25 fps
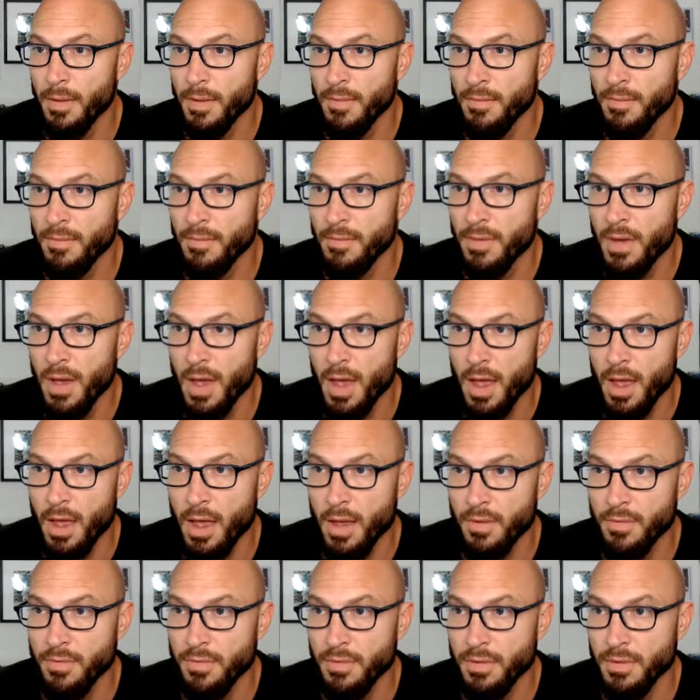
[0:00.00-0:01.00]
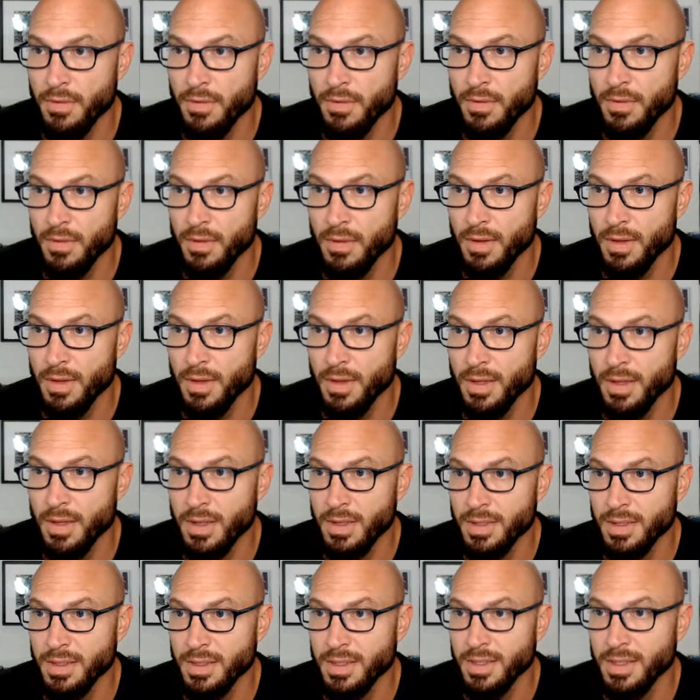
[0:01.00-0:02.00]
five,
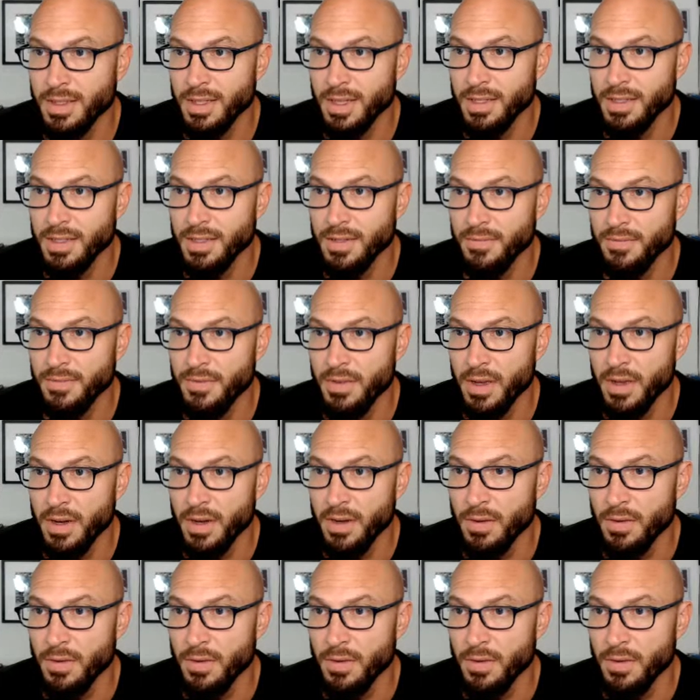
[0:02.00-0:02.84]
six, and final.